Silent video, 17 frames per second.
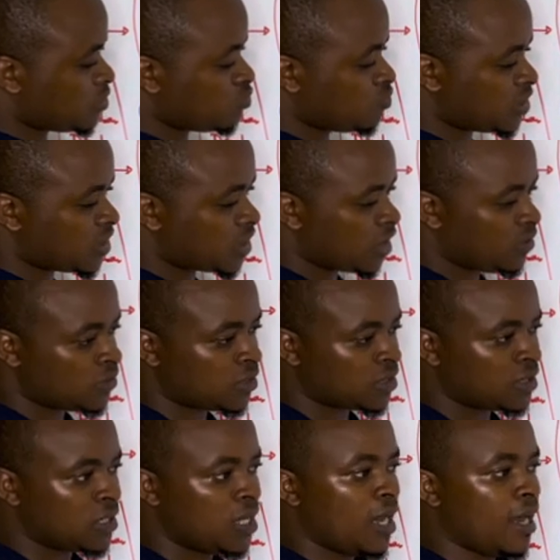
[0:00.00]
2
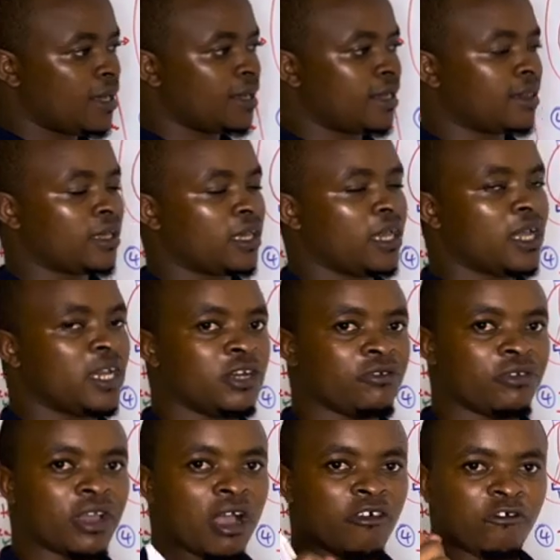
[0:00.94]
cells. At the end,
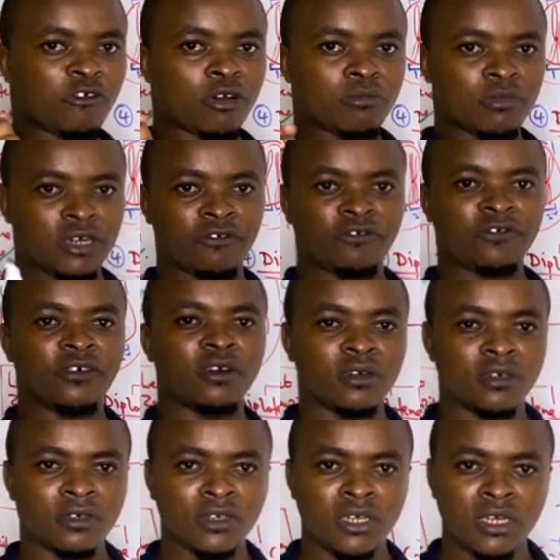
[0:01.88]
we have formed
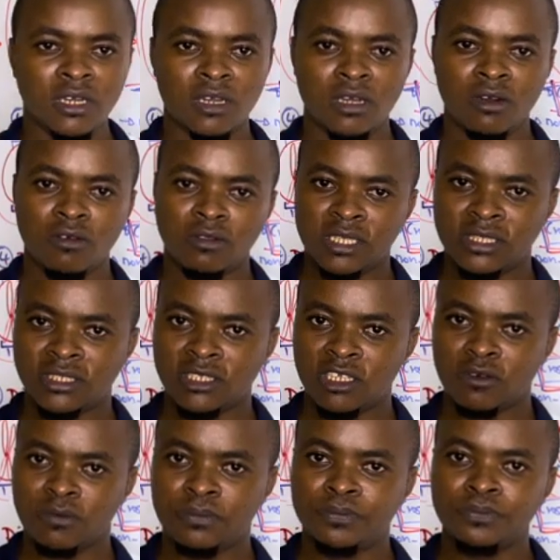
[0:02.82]
4 daughter
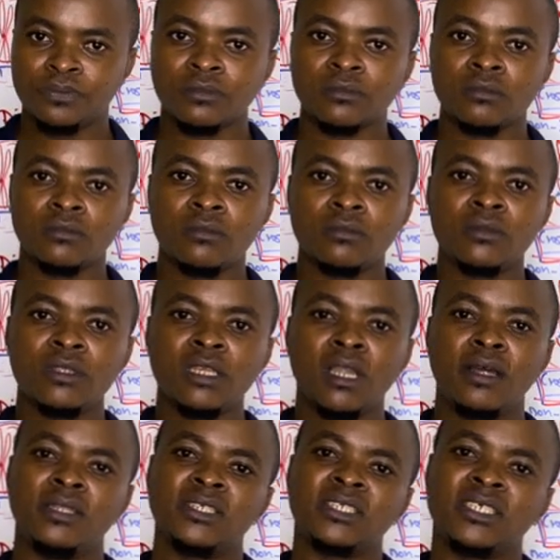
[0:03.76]
cells.
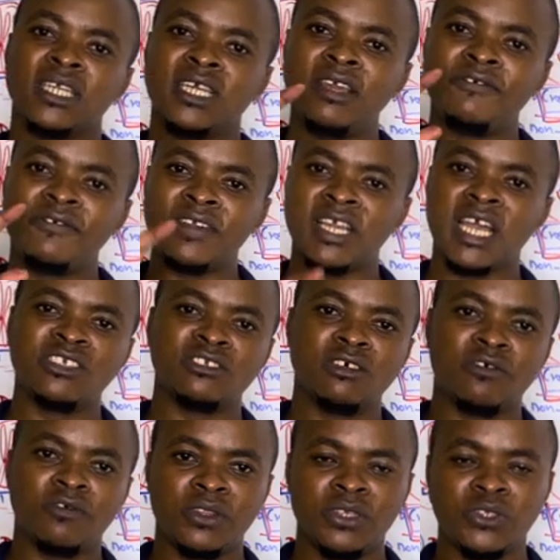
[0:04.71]
And the significance
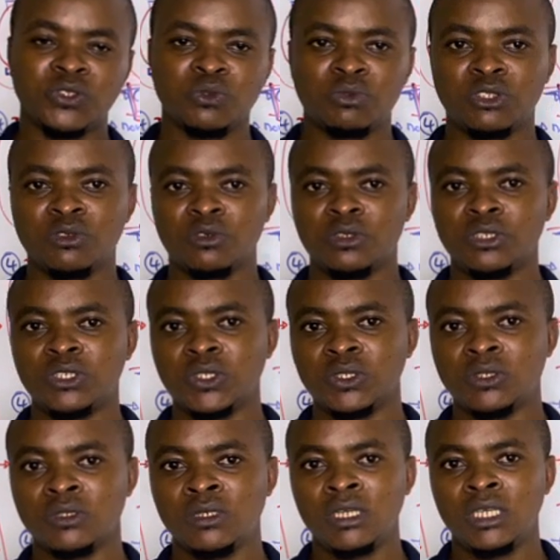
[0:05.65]
of this, we told
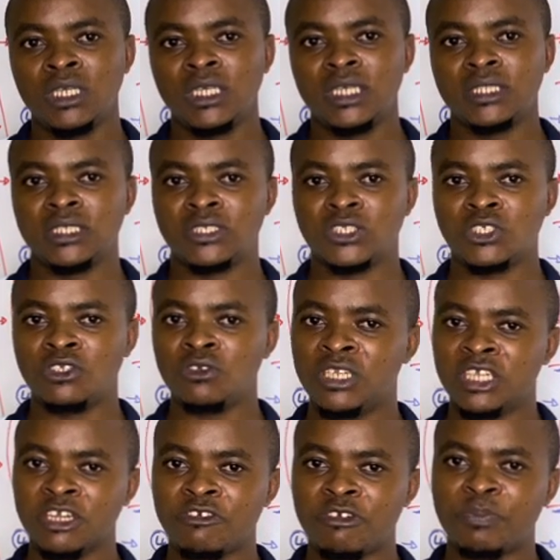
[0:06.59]
you, it is
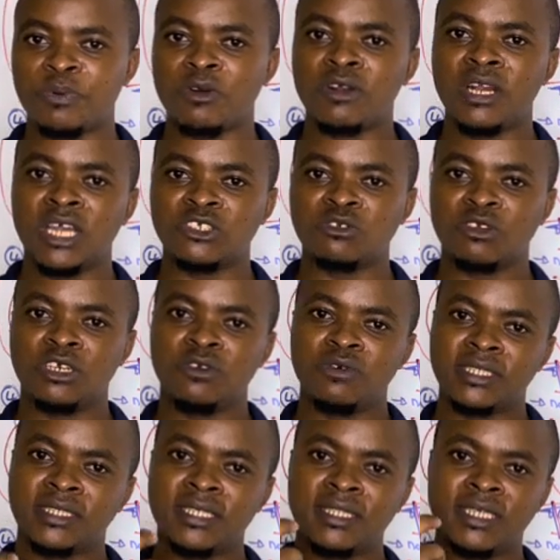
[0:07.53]
during reproduction we
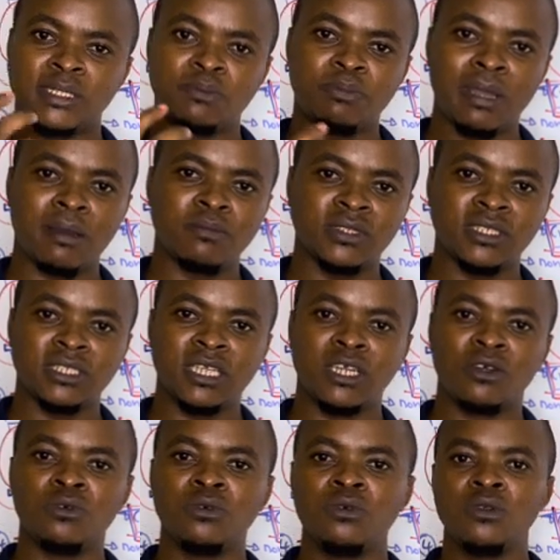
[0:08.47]
see the sperm
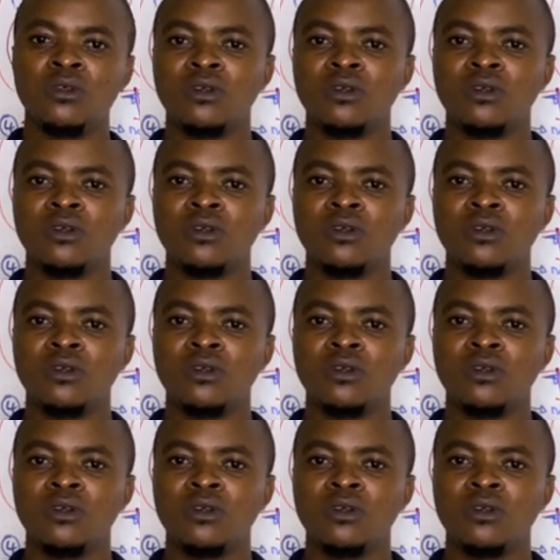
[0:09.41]
cell